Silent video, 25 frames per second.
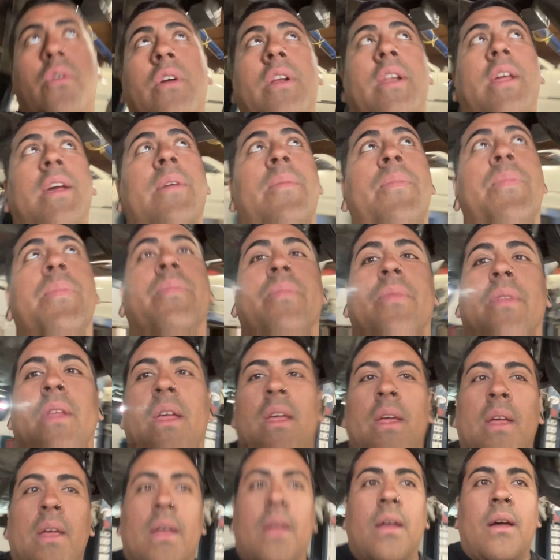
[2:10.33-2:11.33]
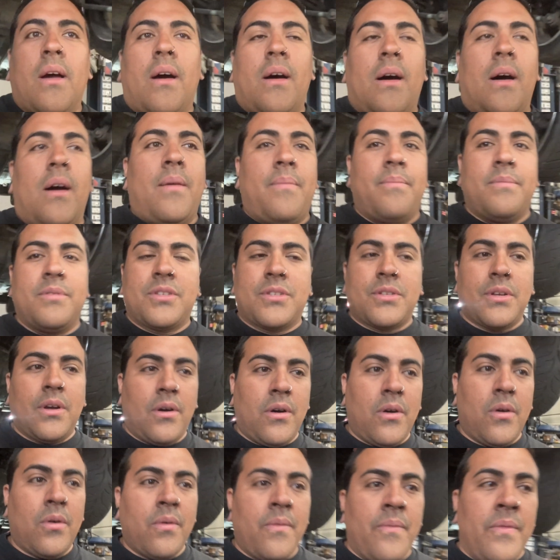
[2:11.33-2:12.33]
in it.
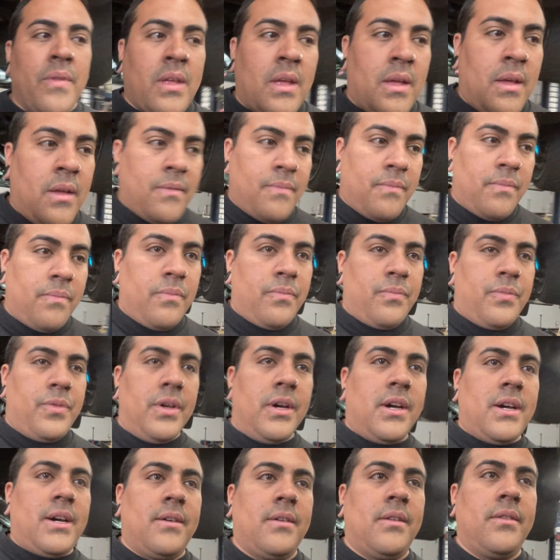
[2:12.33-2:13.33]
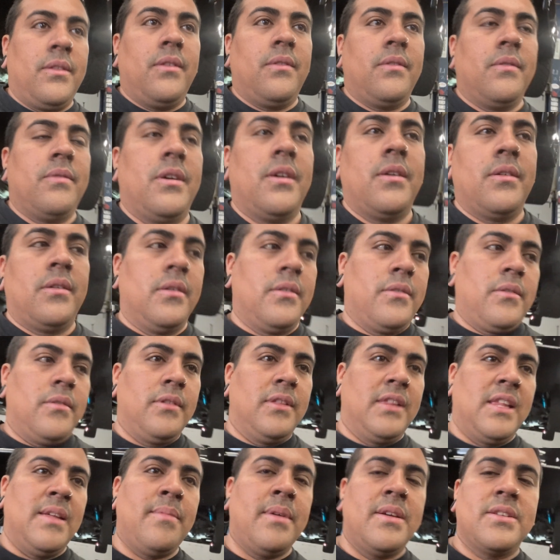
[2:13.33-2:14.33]
So the
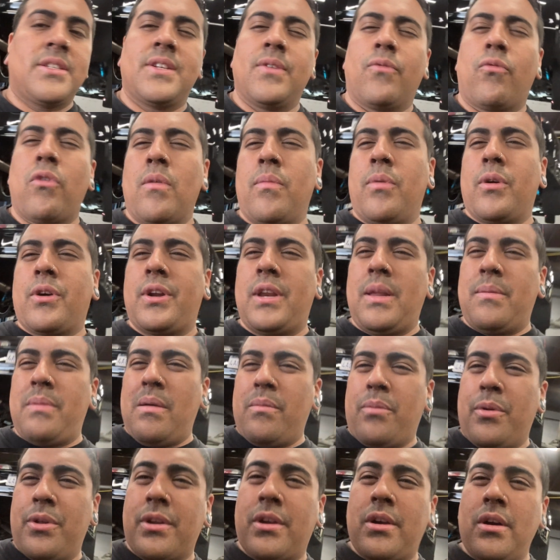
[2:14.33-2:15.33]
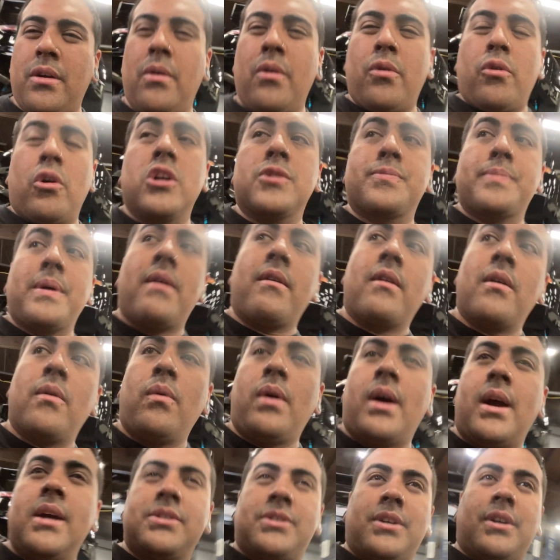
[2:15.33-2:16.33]
limits of where we're going to be able to go horsepower
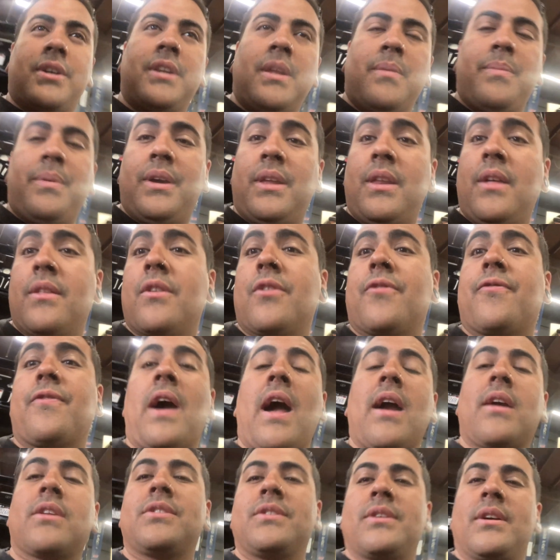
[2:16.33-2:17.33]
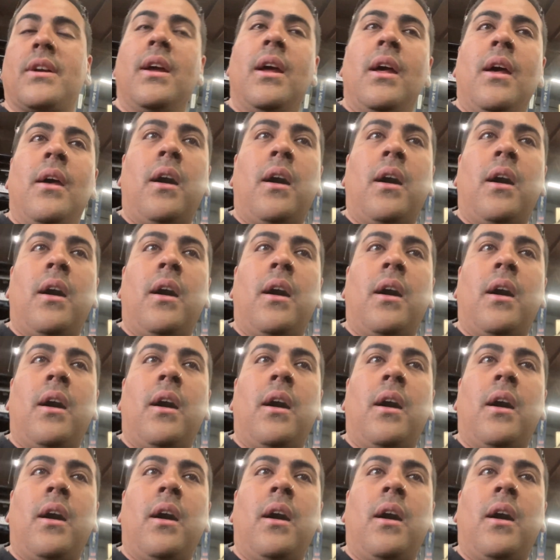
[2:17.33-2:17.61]
wise are going to be another factor.